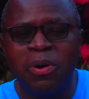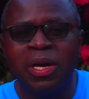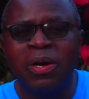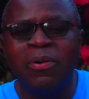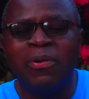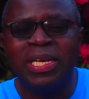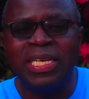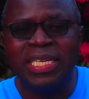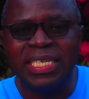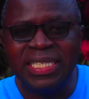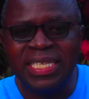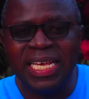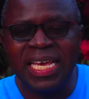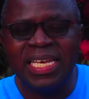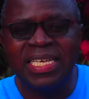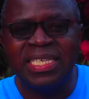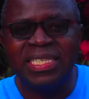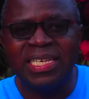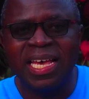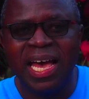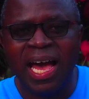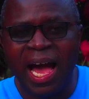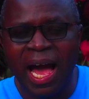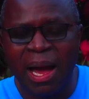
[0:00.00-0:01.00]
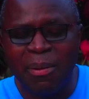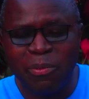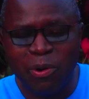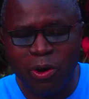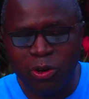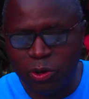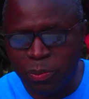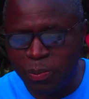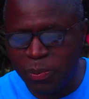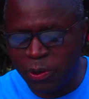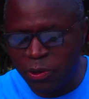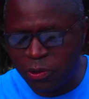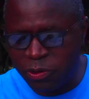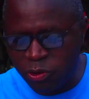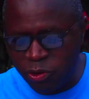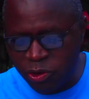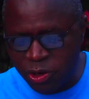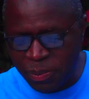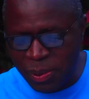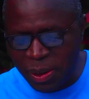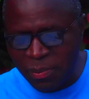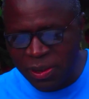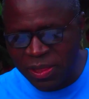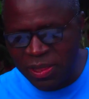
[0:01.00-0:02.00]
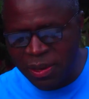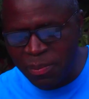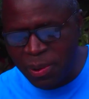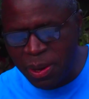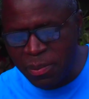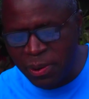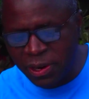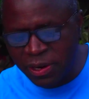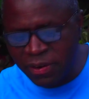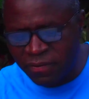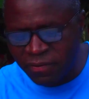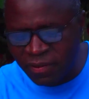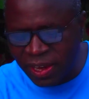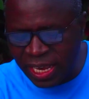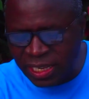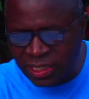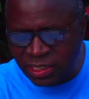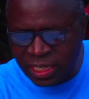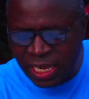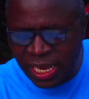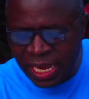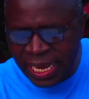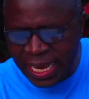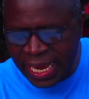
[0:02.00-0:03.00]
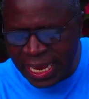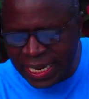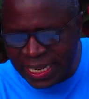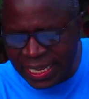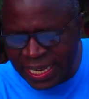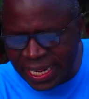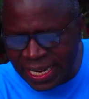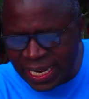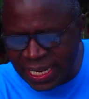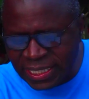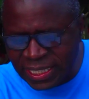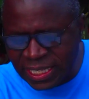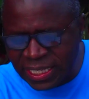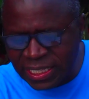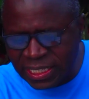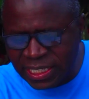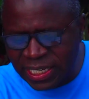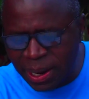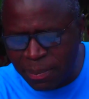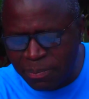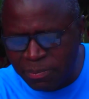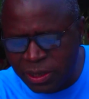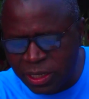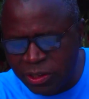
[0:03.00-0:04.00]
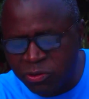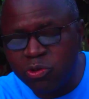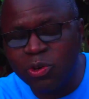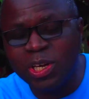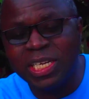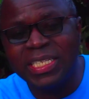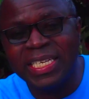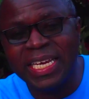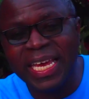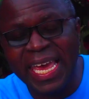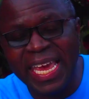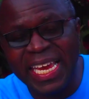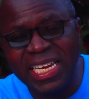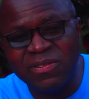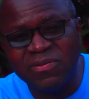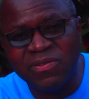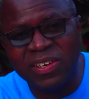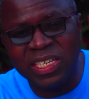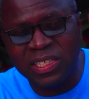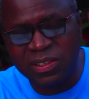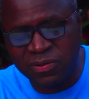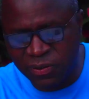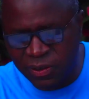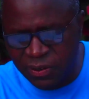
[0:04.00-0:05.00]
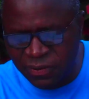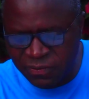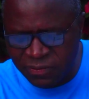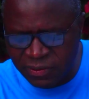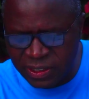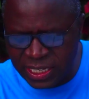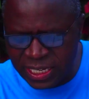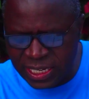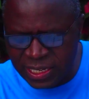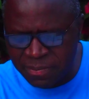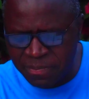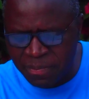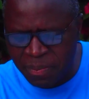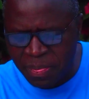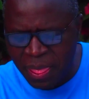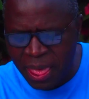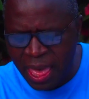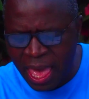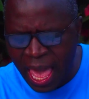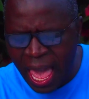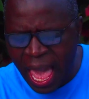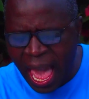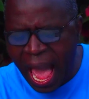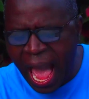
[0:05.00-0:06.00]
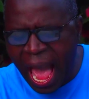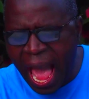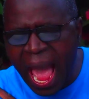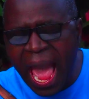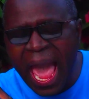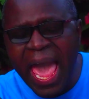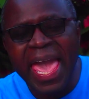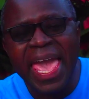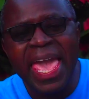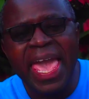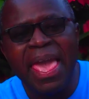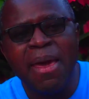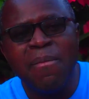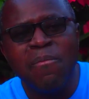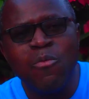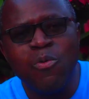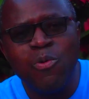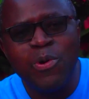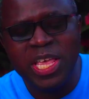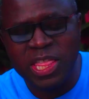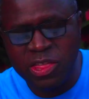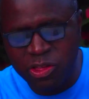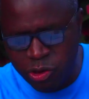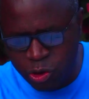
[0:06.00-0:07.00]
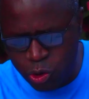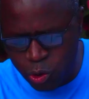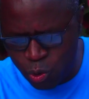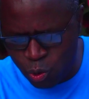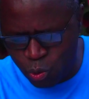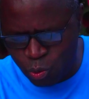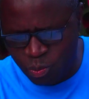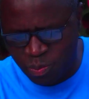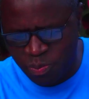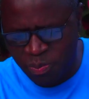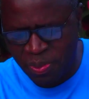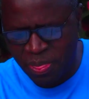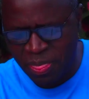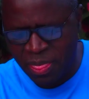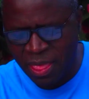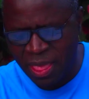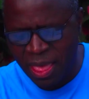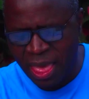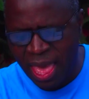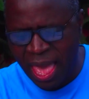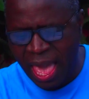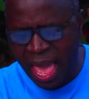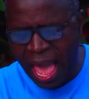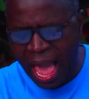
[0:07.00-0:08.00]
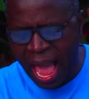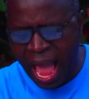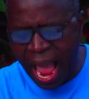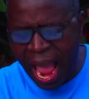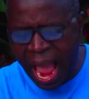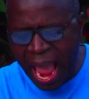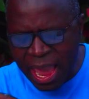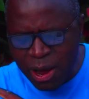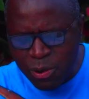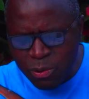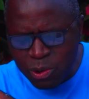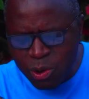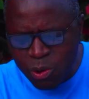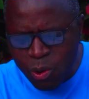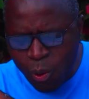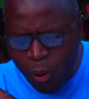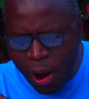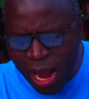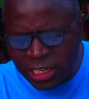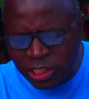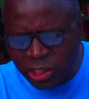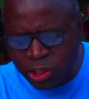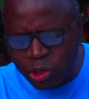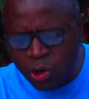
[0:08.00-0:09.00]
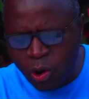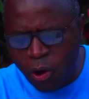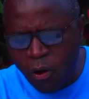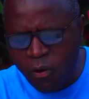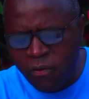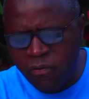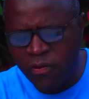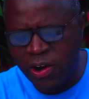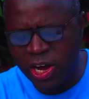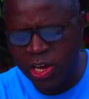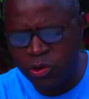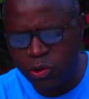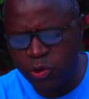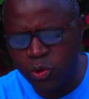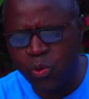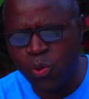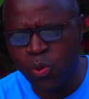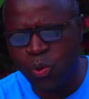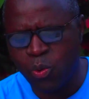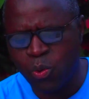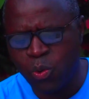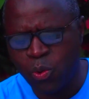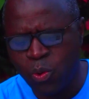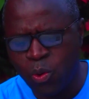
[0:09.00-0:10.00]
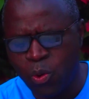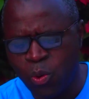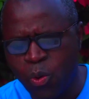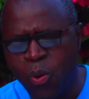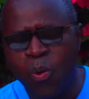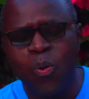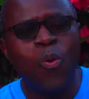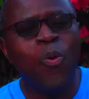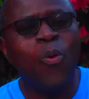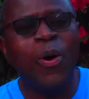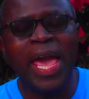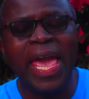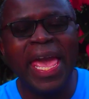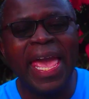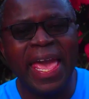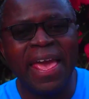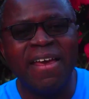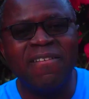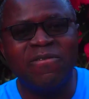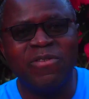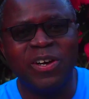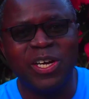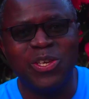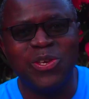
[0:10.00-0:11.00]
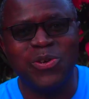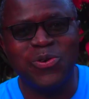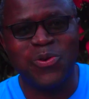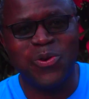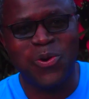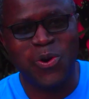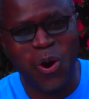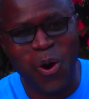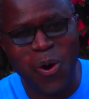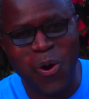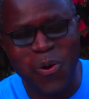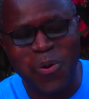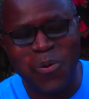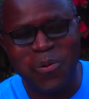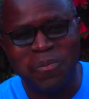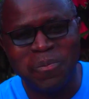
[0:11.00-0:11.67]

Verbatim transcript: when he says, I'm going to be with you. Remember the memory verse in Genesis chapter 28, verse 15. I am with you. I will watch over you wherever you go.